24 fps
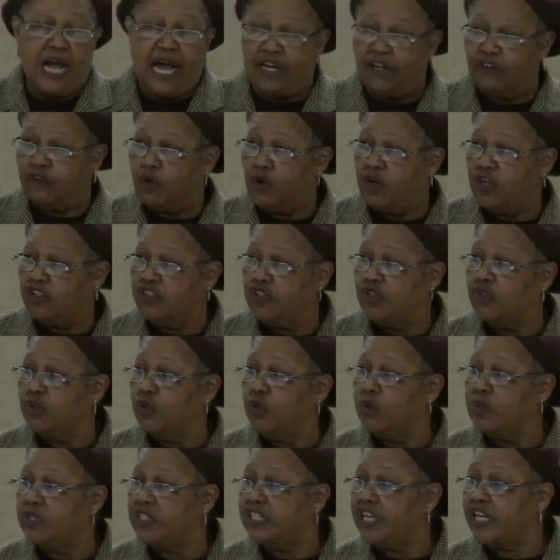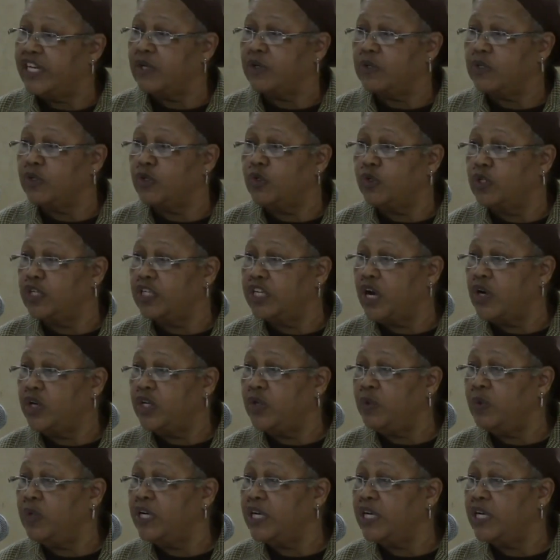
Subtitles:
And of course, you know who was sent out to do the donkey